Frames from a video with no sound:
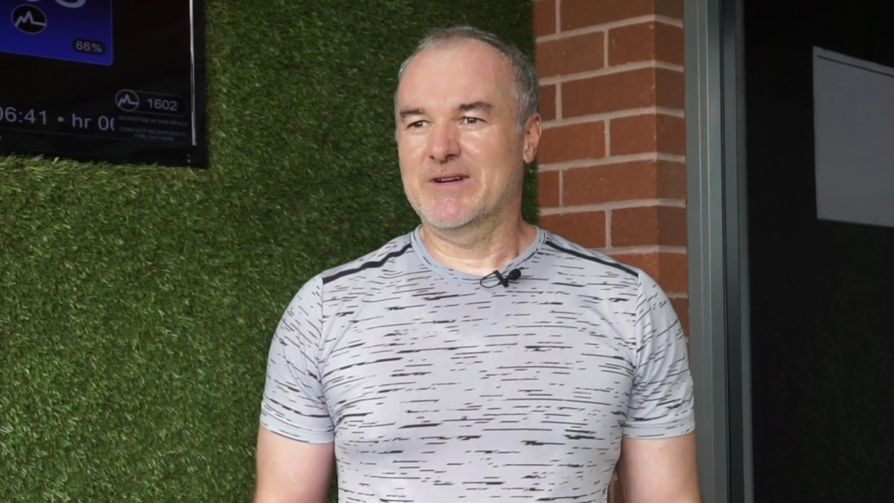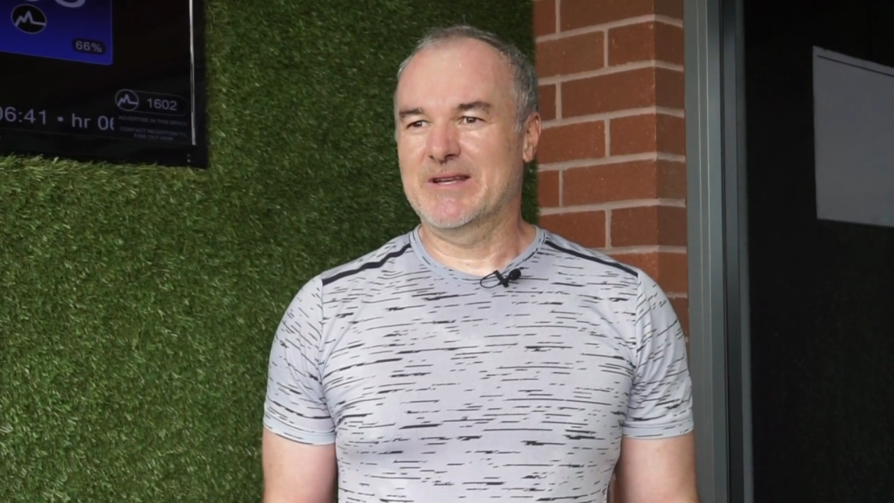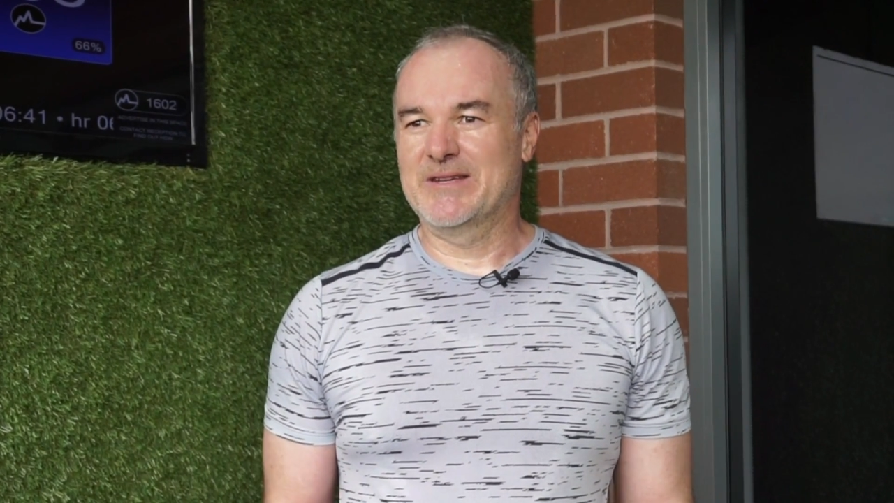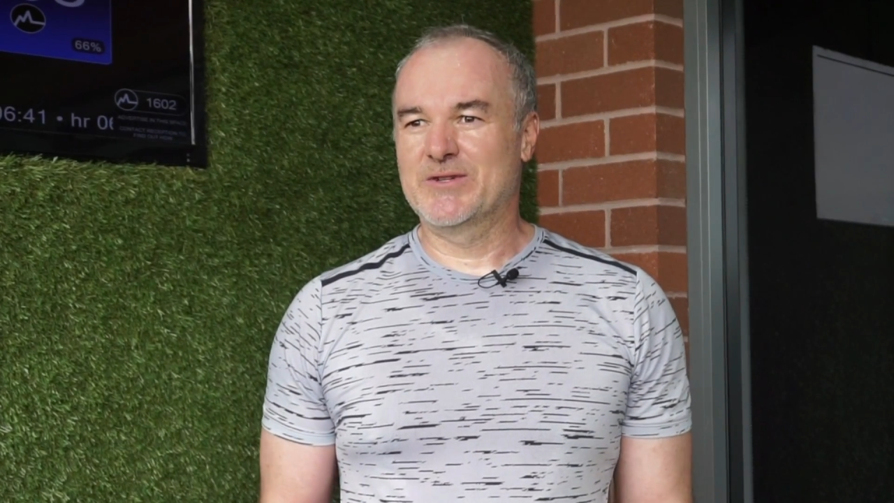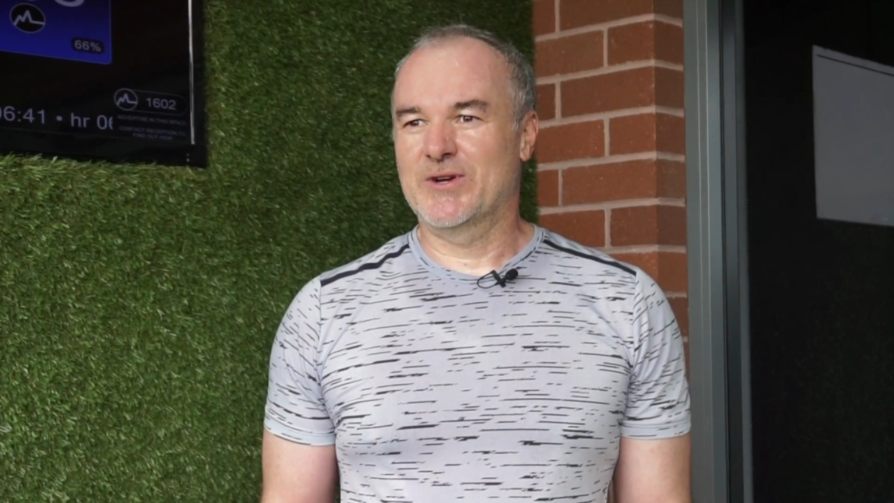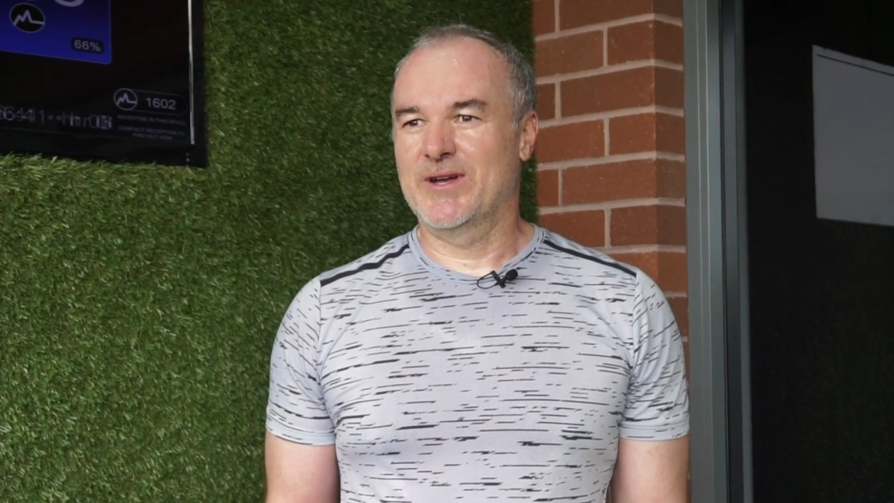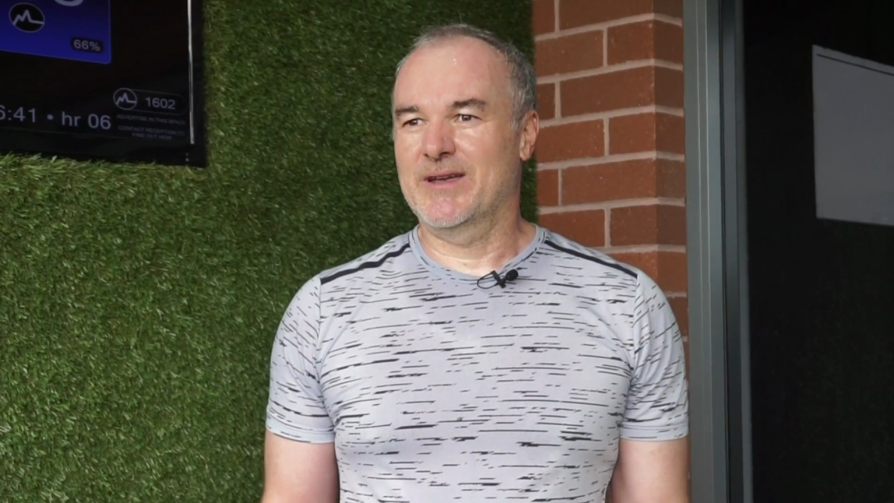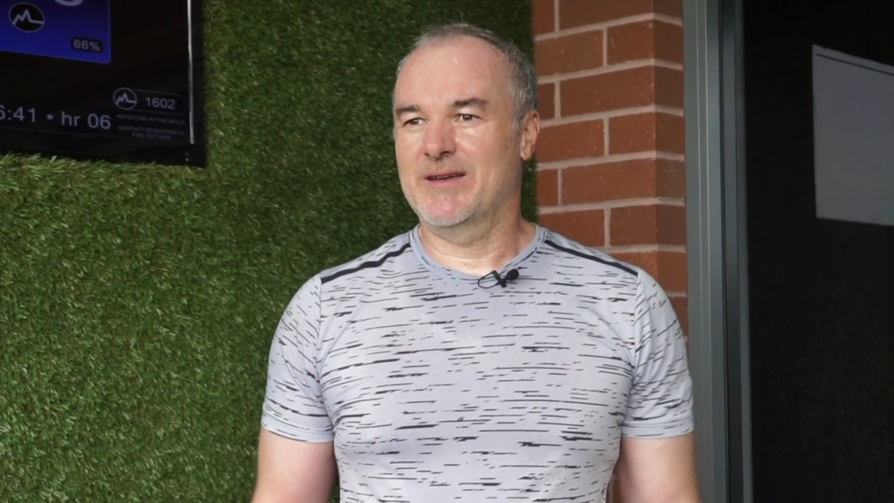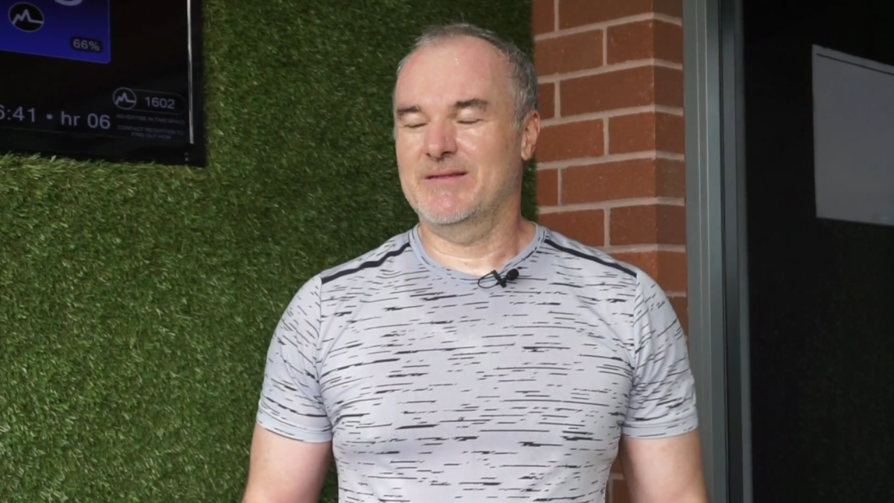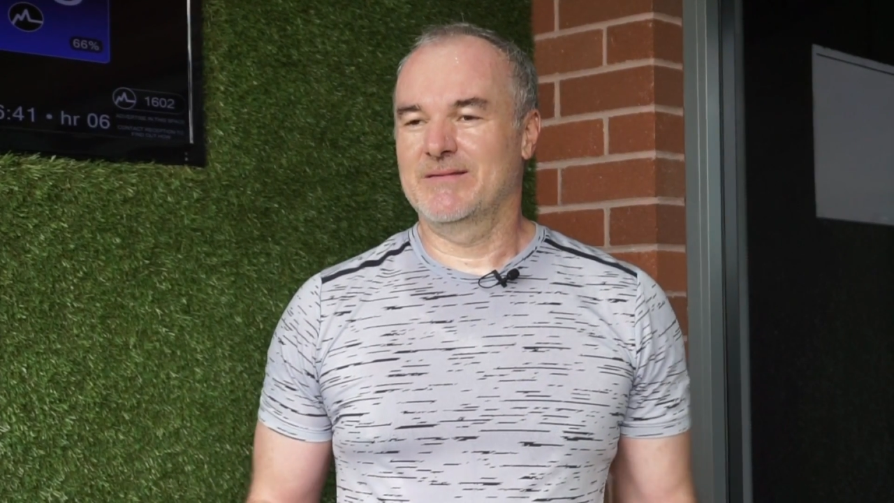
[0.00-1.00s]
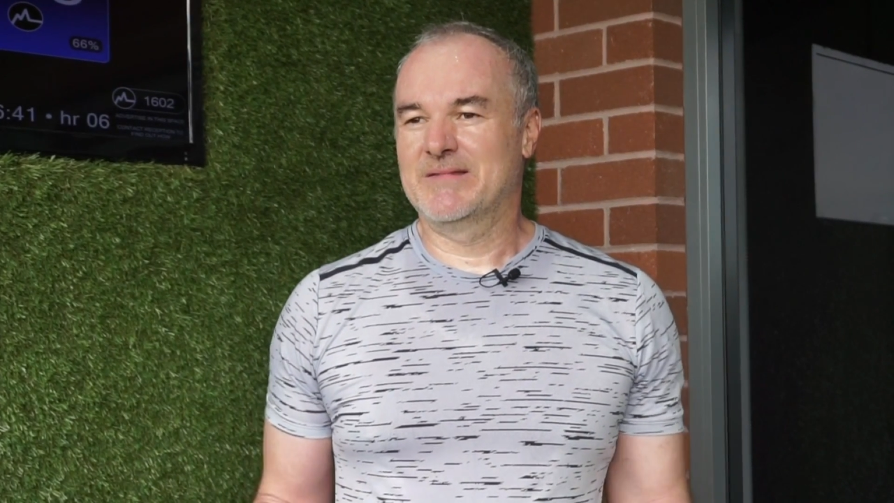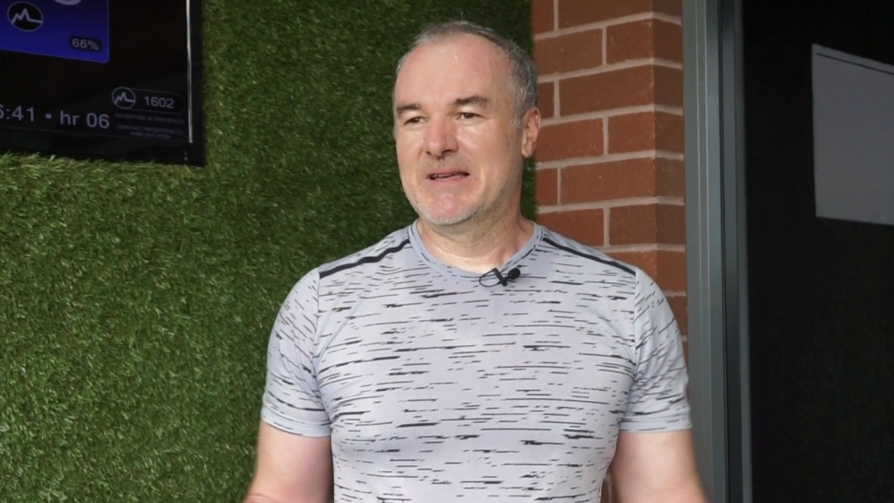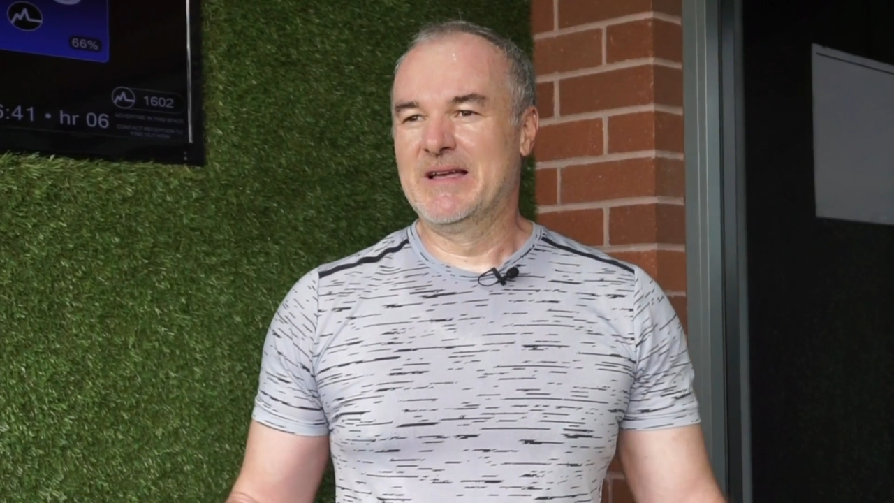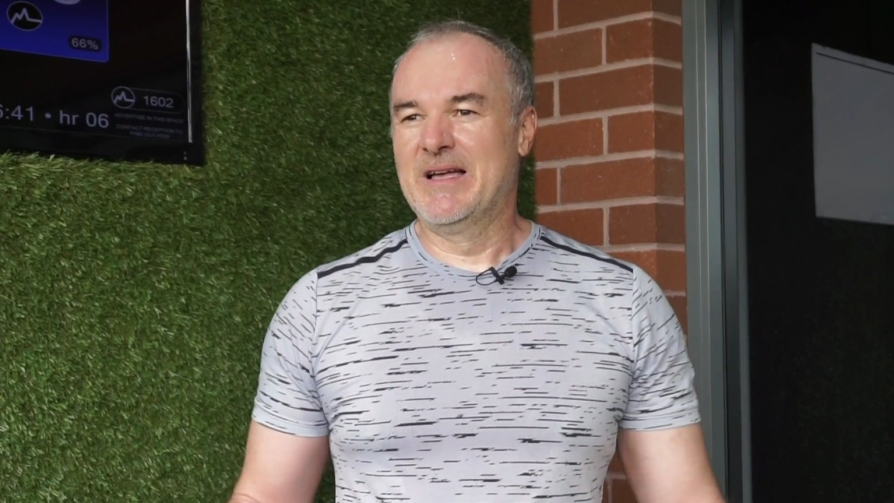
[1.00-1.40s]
really enjoying it, and